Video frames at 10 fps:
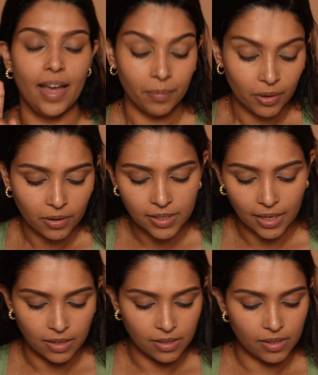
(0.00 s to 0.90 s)
am gonna
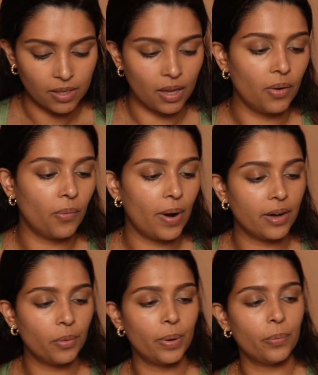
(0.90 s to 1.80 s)
set this right
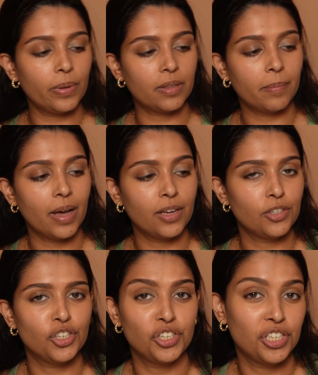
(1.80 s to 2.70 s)
away with
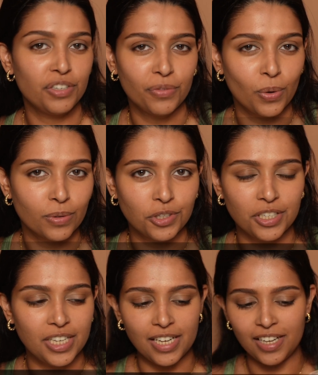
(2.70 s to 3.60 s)
my
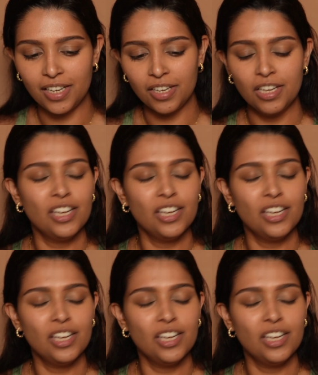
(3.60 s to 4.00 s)
Givenchy